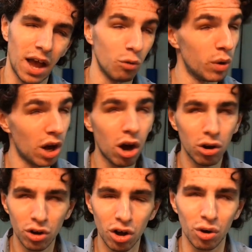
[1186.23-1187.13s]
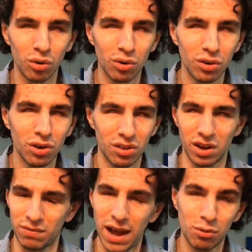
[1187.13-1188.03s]
And we all know
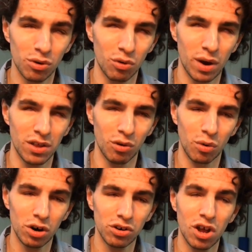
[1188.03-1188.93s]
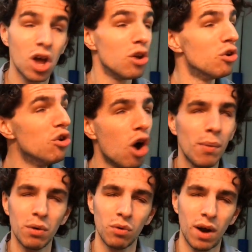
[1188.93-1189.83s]
that if that were the way that it worked,
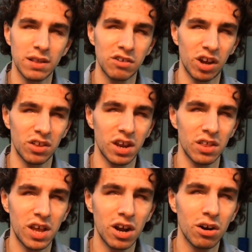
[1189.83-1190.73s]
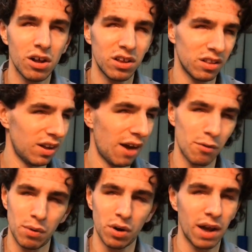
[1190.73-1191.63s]
nobody would write that check at the end of the year. The
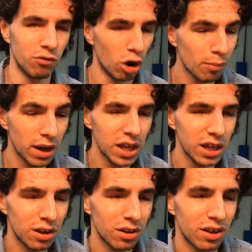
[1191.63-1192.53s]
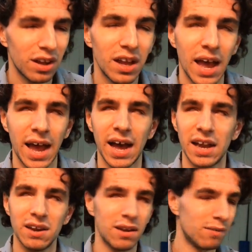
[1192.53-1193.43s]
government would have no money,
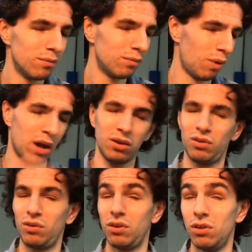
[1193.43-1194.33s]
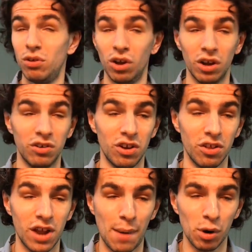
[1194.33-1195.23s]
and well, you can
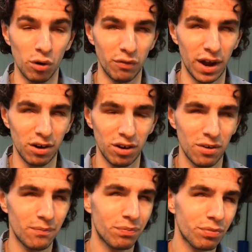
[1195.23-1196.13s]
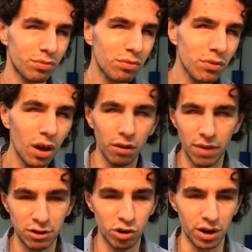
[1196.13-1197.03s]
continue the domino effect
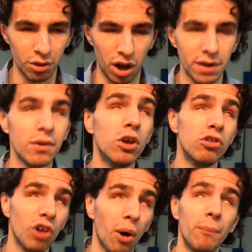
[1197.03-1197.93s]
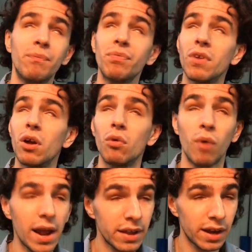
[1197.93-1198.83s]
of that train of thought. So,
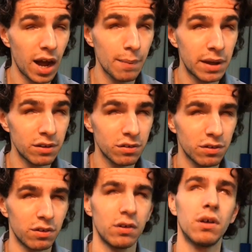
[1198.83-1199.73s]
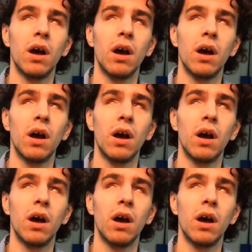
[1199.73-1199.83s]
write in the comments.